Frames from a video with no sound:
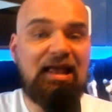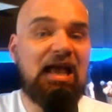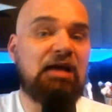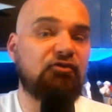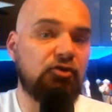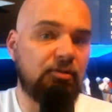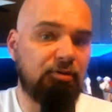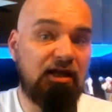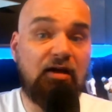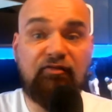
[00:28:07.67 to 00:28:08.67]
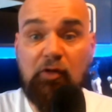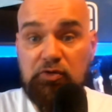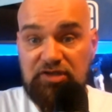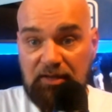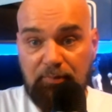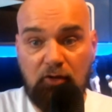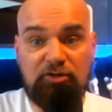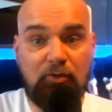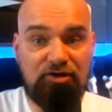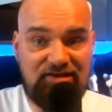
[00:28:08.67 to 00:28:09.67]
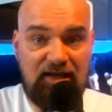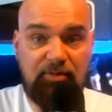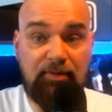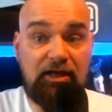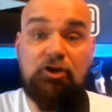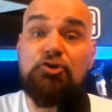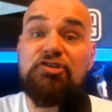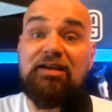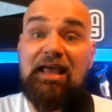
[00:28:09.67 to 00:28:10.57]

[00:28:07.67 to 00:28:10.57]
and for their playoff foes like Baltimore, Tampa Bay, Houston,